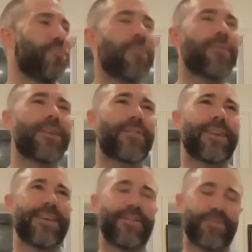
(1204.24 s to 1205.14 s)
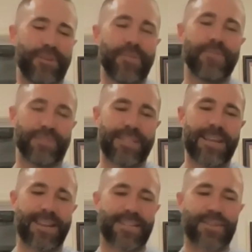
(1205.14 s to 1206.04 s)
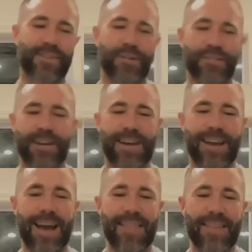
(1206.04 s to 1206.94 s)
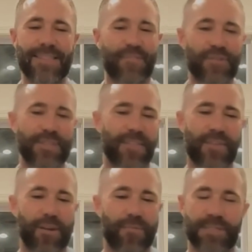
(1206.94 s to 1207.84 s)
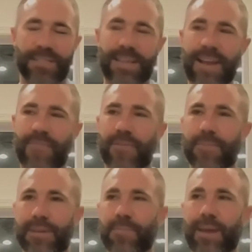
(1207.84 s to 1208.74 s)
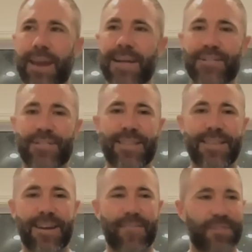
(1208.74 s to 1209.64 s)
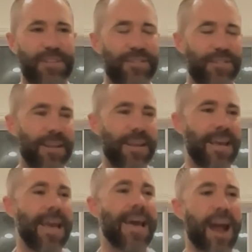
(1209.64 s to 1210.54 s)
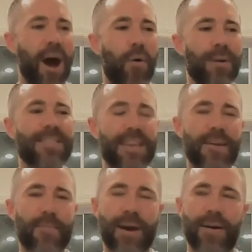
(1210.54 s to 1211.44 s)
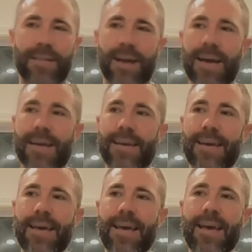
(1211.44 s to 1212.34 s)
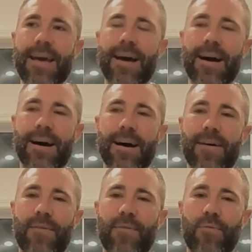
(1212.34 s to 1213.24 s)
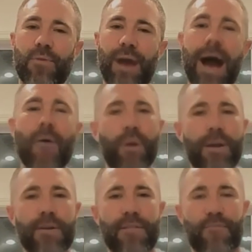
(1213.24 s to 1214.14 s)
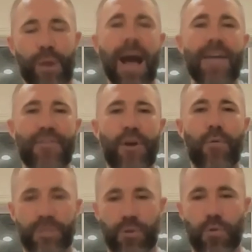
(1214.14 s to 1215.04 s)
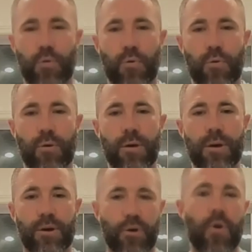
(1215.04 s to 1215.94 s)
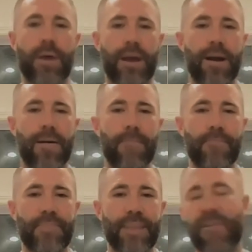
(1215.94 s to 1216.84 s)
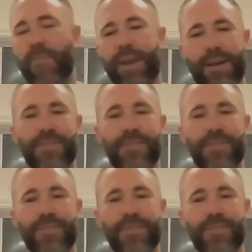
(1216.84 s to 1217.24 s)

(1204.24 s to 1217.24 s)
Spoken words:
We were literally, you said nostalgia, and that's the first thing I thought of was a skating rink because Megan and I just had the conversation. And I always think about like, uh, I wonder if what I thought was cool growing up, if everybody